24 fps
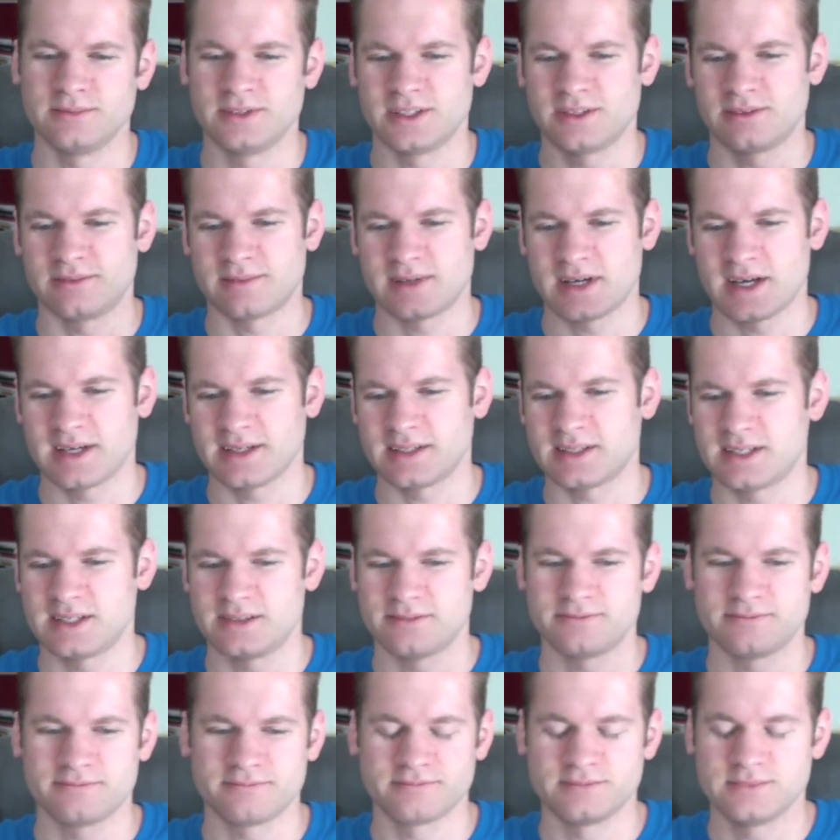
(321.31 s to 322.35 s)
You know, I kind
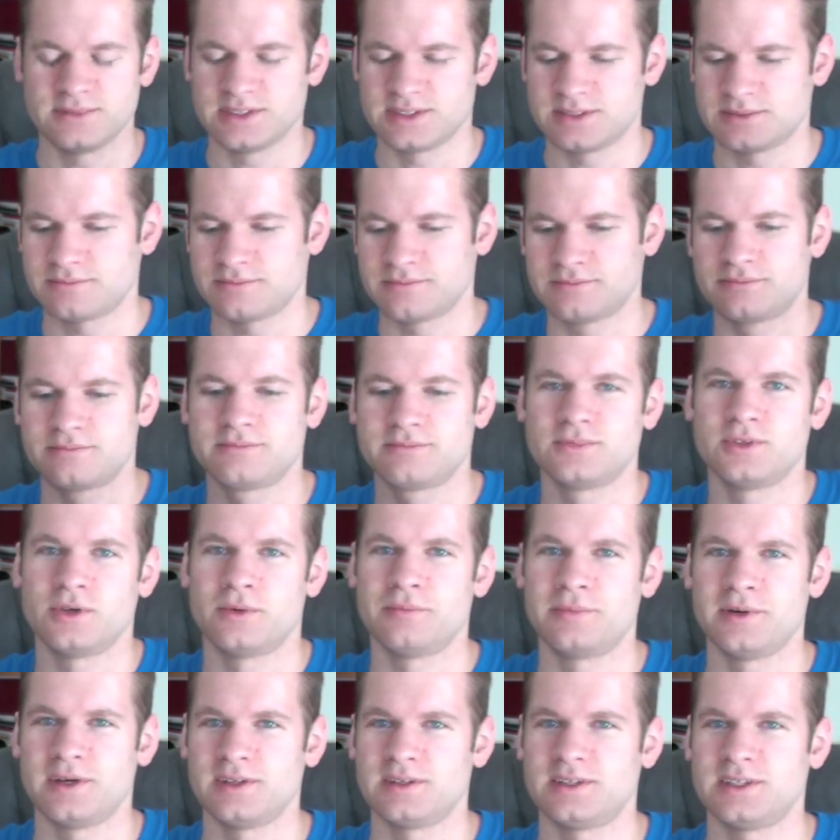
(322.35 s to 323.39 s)
of, yeah,
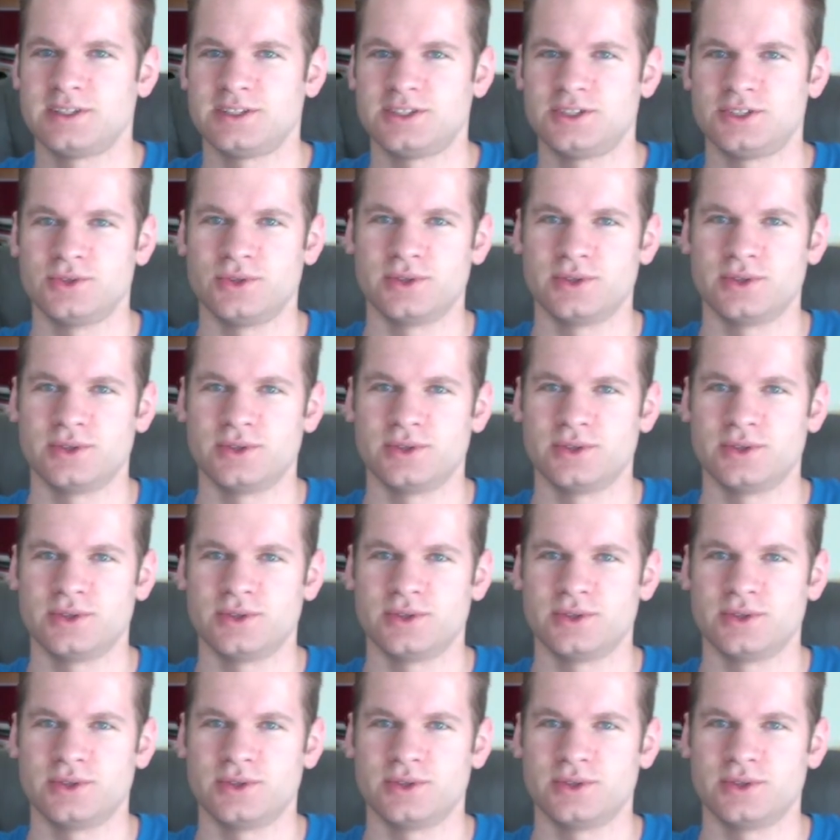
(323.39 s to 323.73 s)
don't pay attention